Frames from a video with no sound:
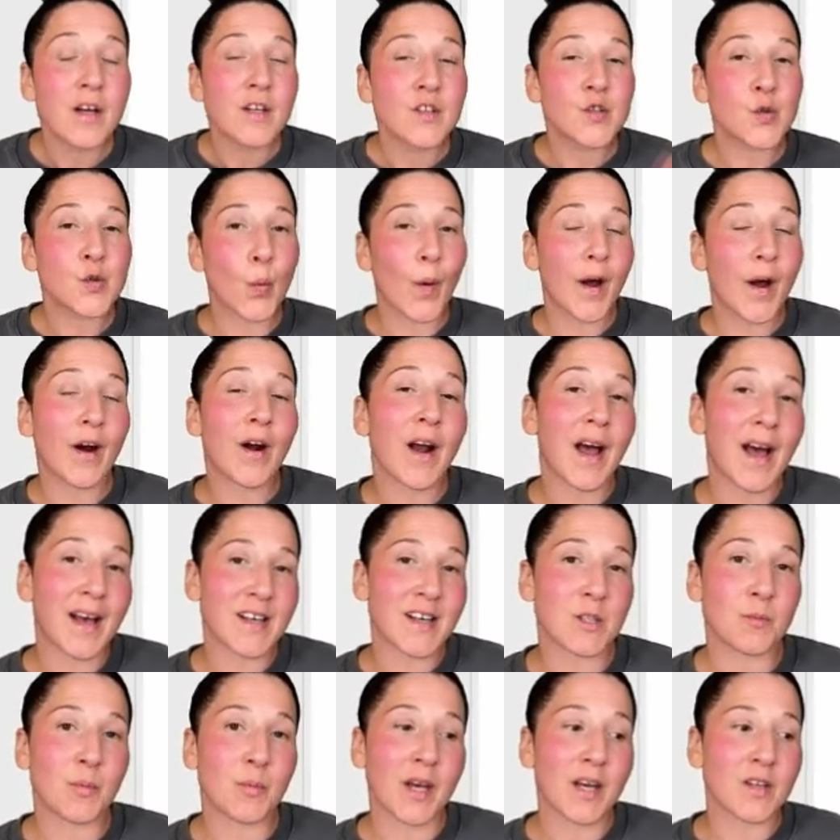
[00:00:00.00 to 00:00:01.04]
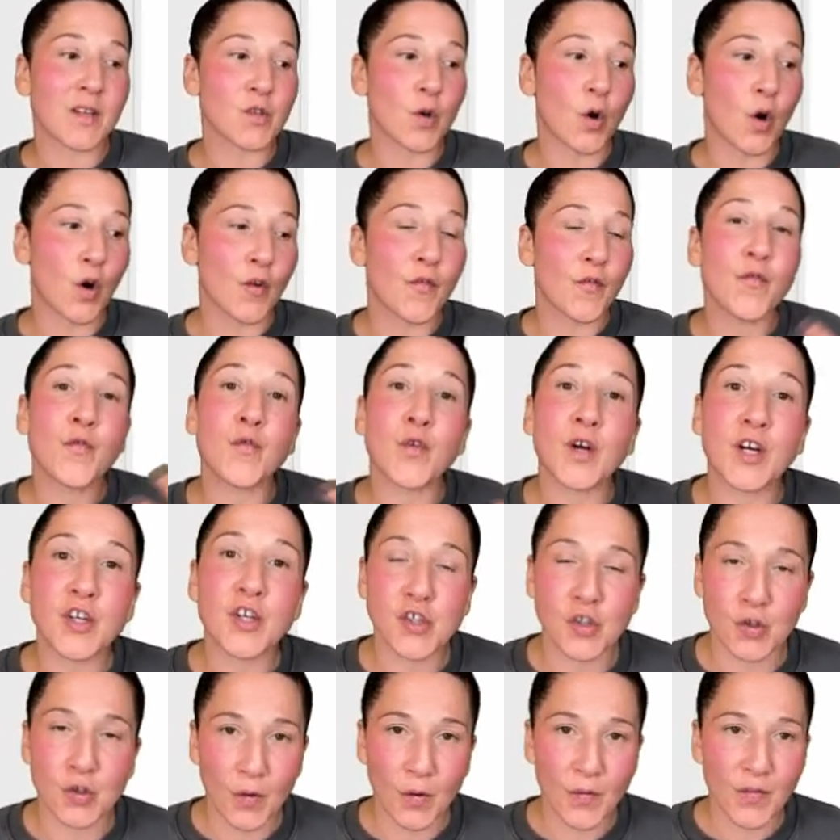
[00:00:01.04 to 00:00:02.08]
Square aspects are
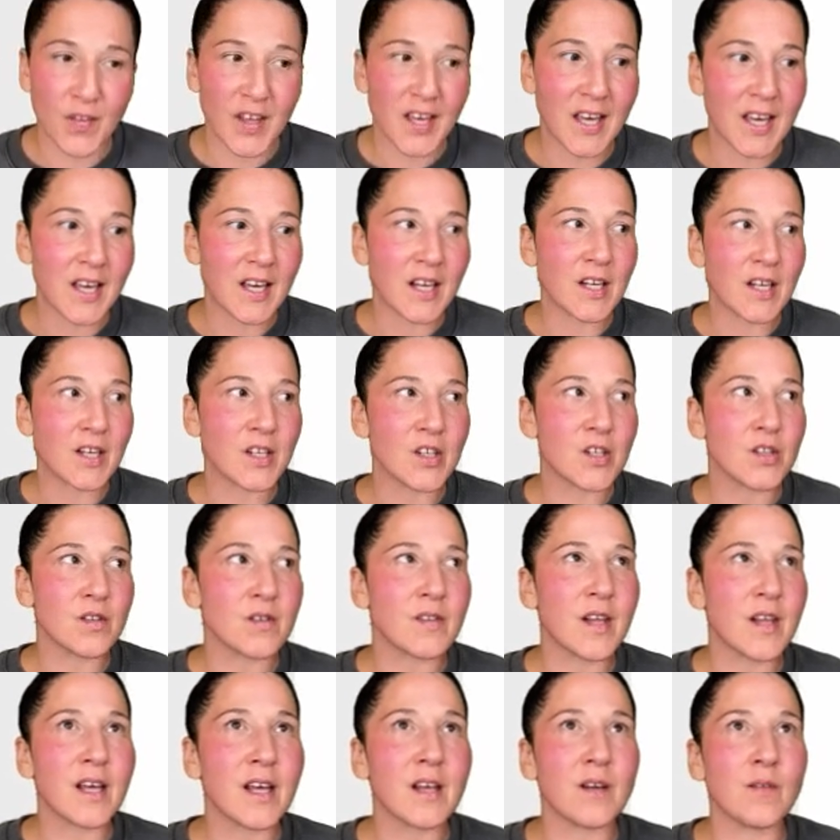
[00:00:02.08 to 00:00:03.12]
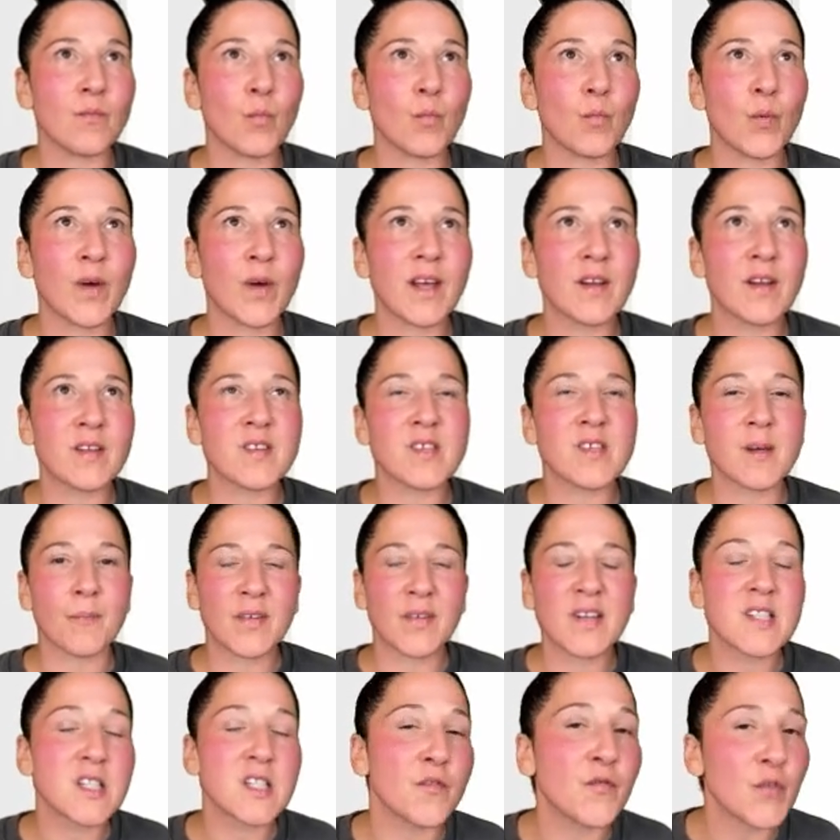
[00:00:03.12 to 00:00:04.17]
frictional. They they we it's something
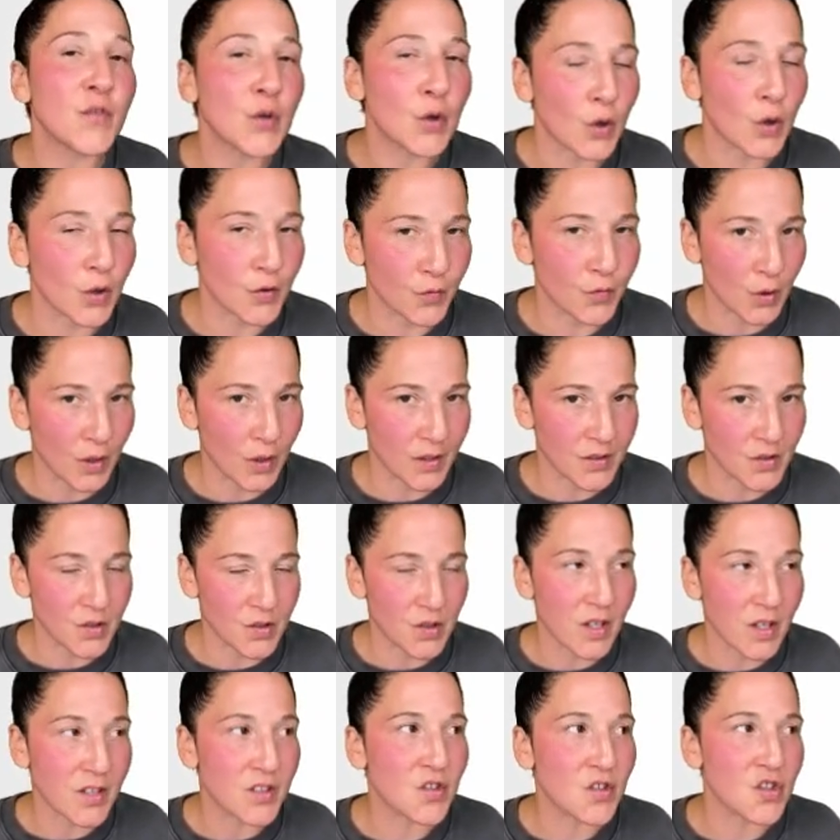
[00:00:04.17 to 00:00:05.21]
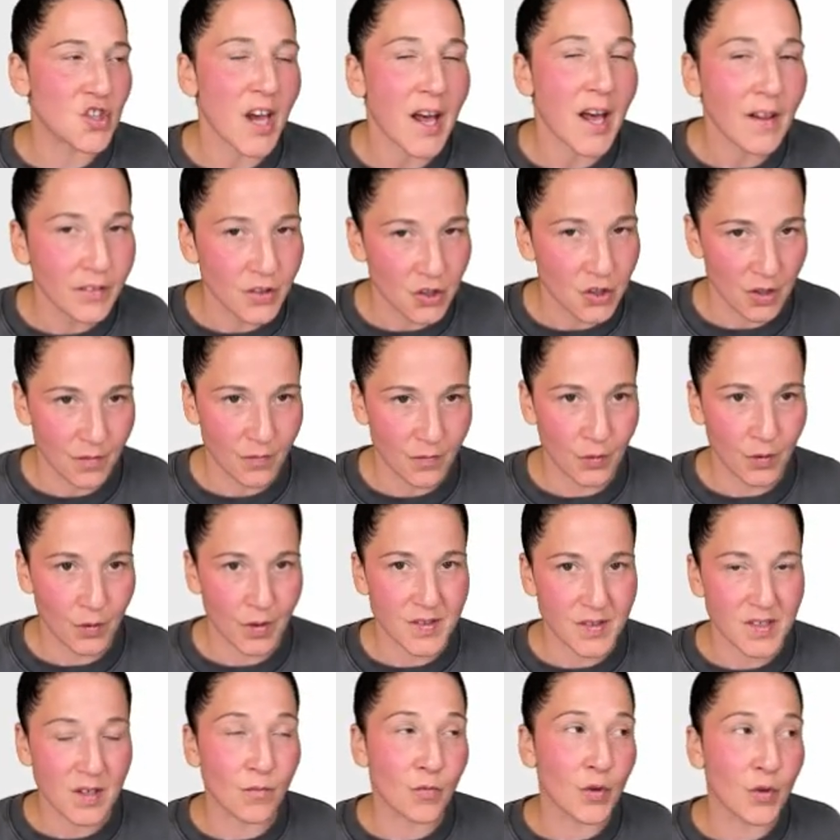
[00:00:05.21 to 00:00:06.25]
difficult for us. It's challenging for us
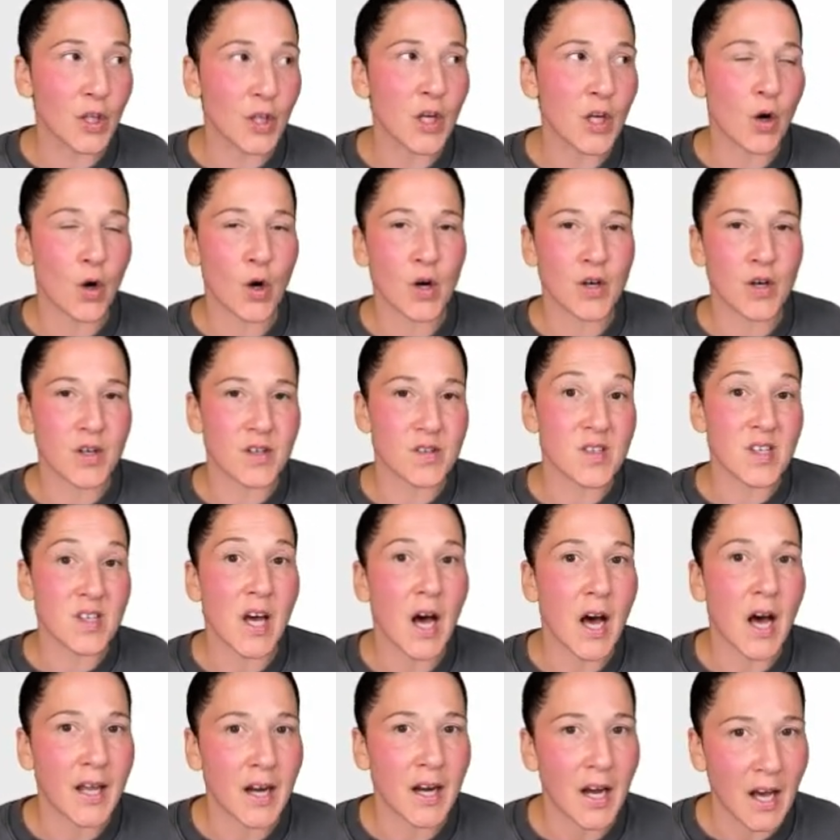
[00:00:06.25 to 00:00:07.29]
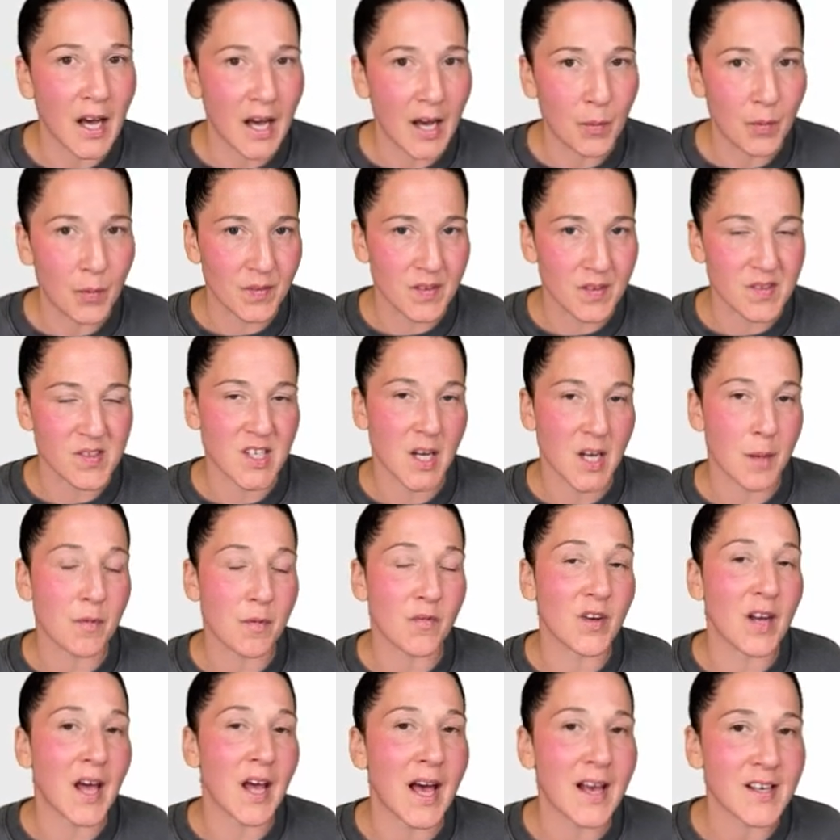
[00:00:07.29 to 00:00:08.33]
and really hard to see eye to eye with this type of
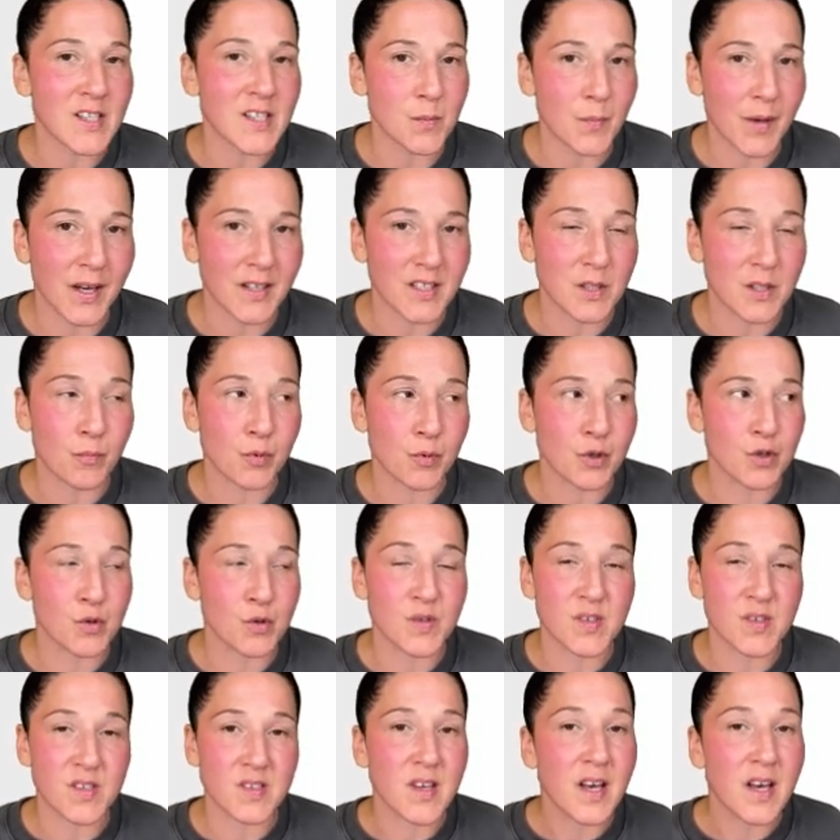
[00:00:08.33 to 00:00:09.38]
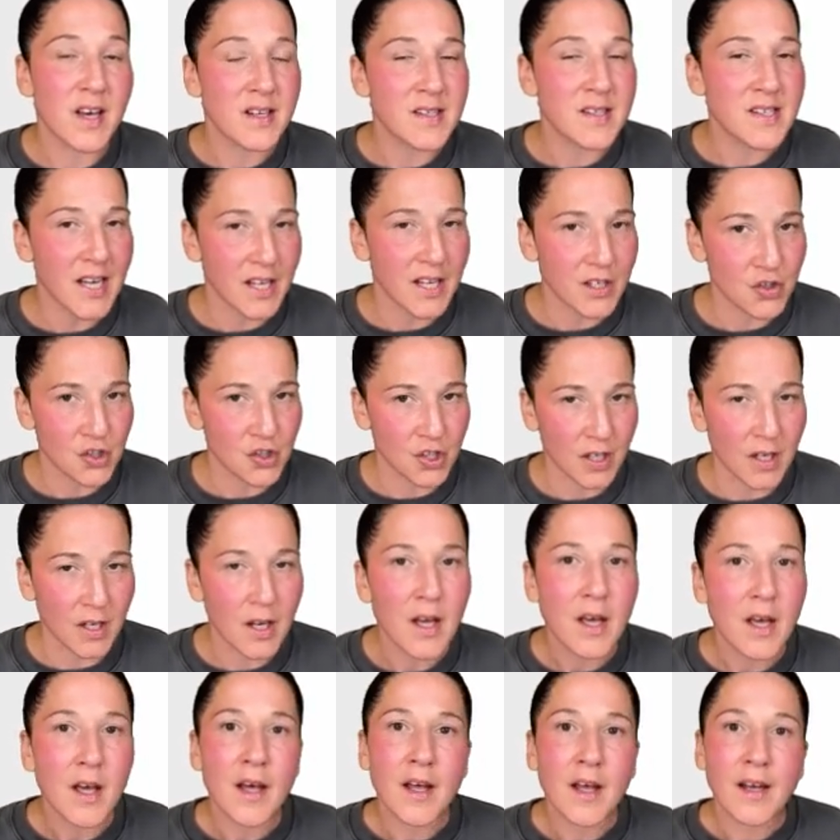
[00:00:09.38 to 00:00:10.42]
an aspect. It produces tension.
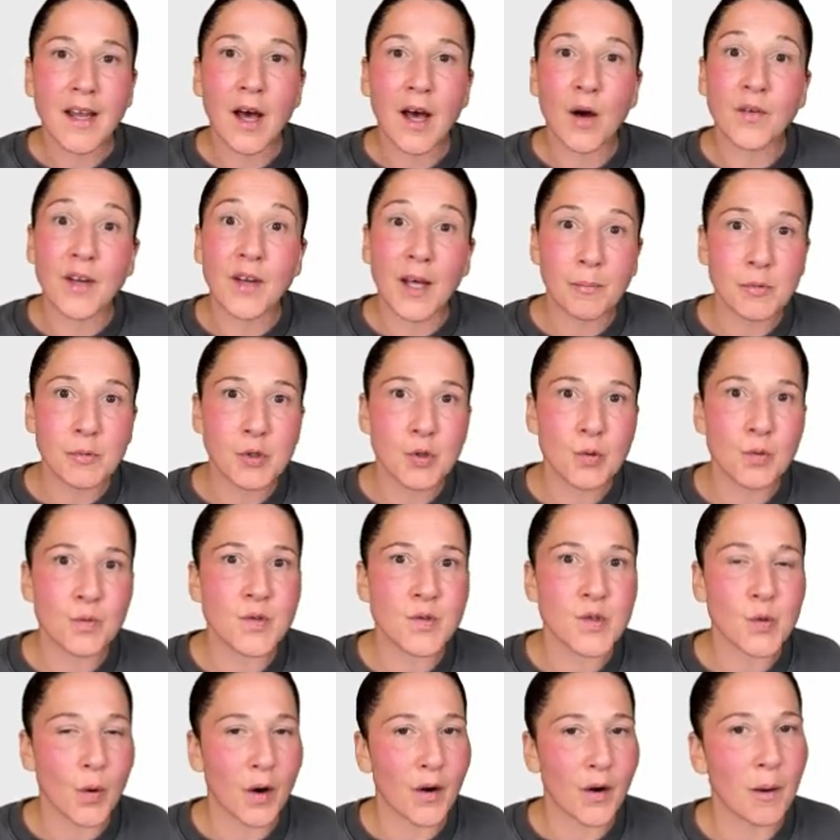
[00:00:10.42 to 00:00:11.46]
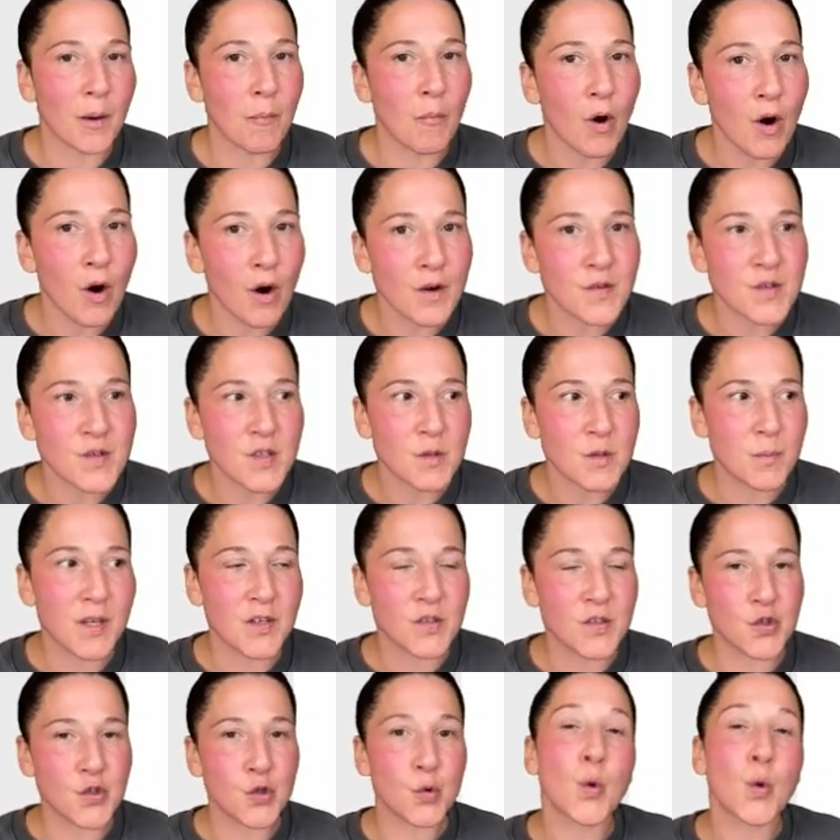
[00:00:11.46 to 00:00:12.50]
Now Neptune squaring Mars speaks to